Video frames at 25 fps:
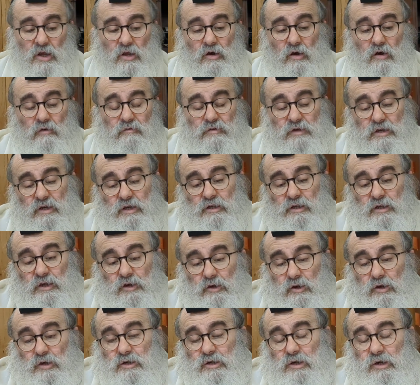Over here,
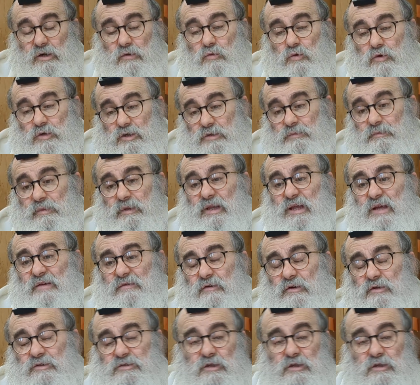lechoyre, we could believe her.